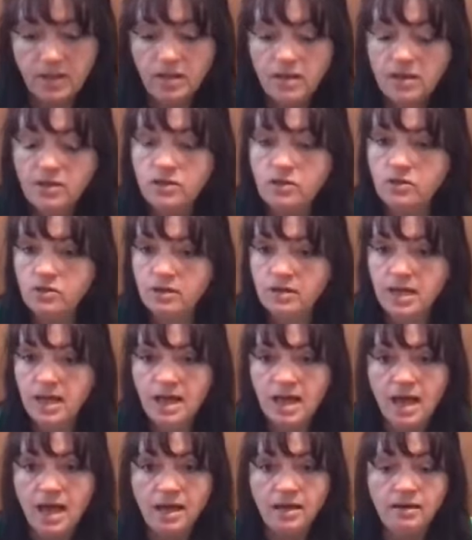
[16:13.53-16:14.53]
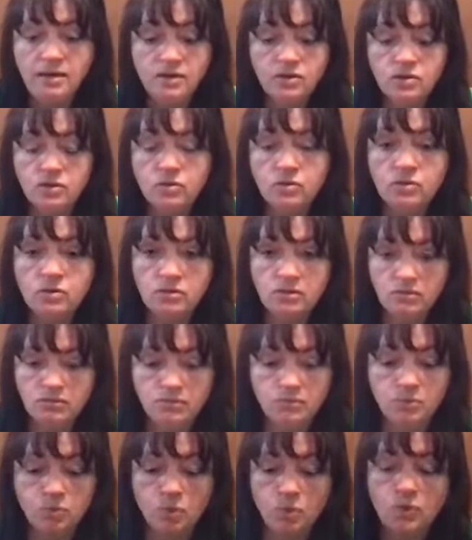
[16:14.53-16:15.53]
You can add your
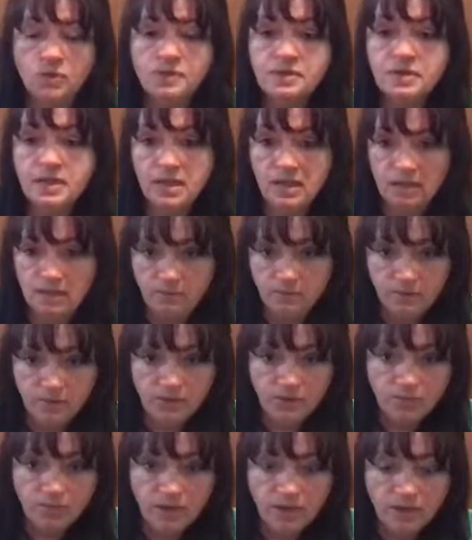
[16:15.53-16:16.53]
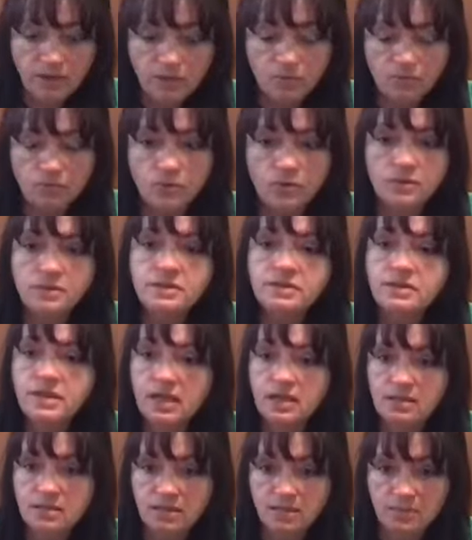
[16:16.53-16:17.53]
rules in with the regular rules.
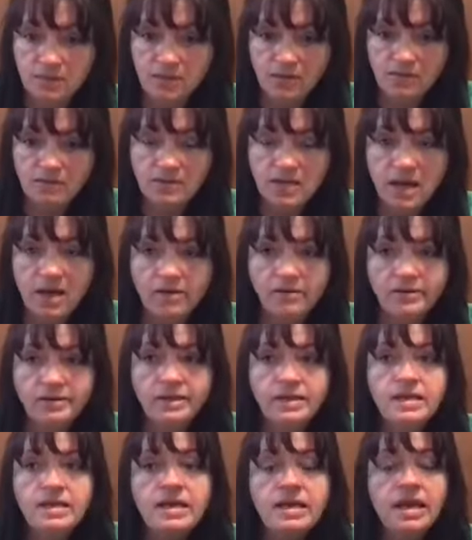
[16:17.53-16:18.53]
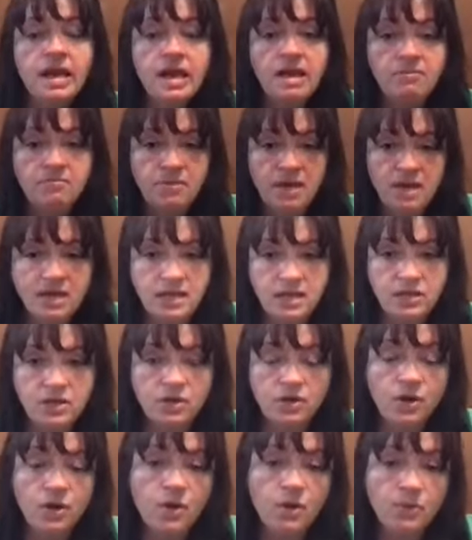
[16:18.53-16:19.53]
Take some of those out and make it
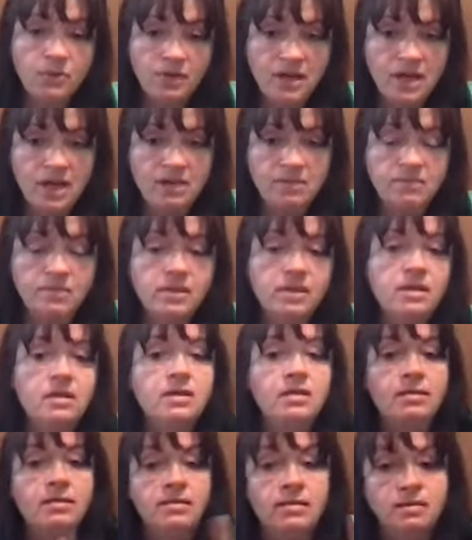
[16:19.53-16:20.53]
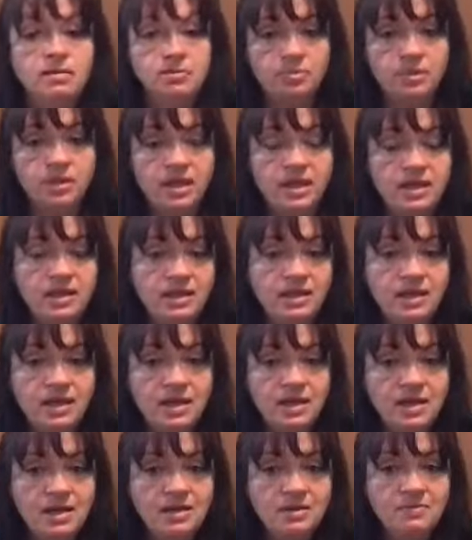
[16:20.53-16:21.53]
your own game. Then play it
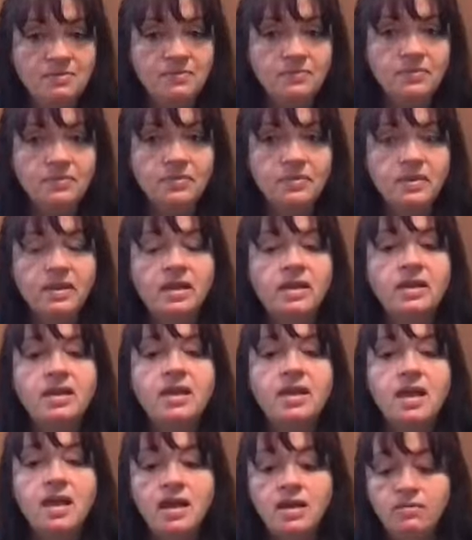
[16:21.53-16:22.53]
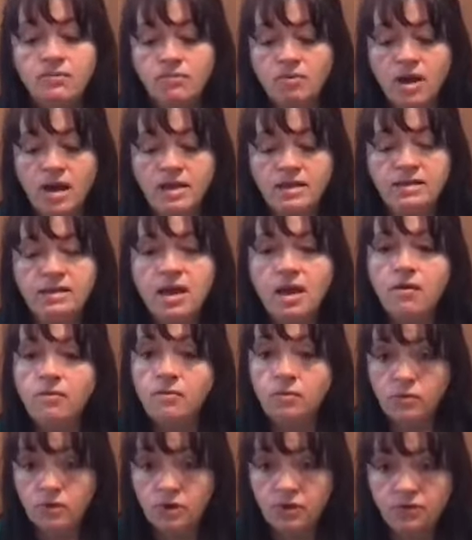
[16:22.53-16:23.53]
again and write
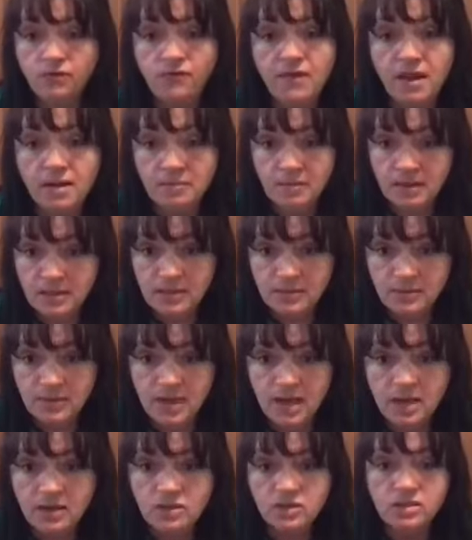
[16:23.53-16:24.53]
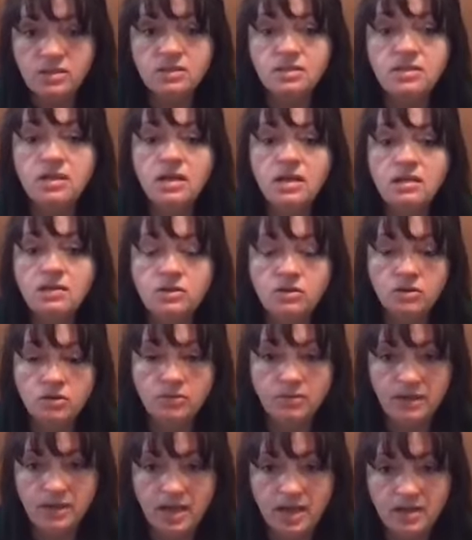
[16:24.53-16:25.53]
down your family's reactions and your
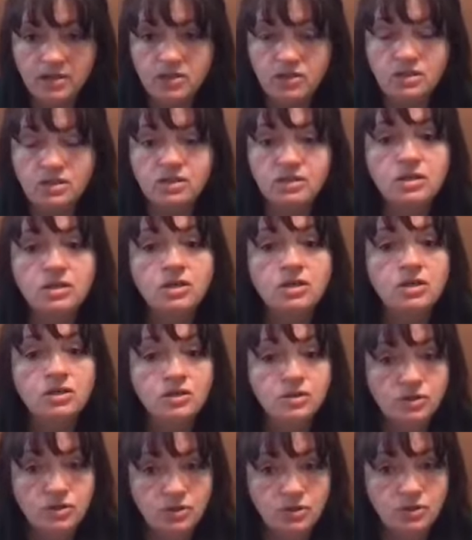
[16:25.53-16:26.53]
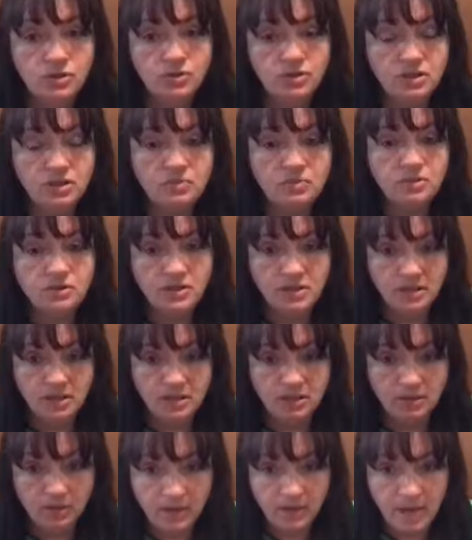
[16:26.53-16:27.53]
reactions to this
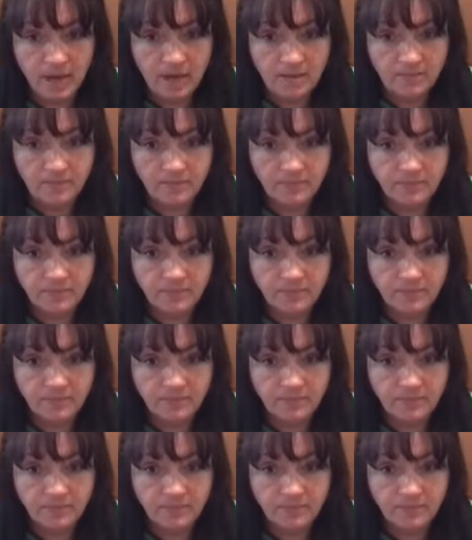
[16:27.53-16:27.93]
particular game.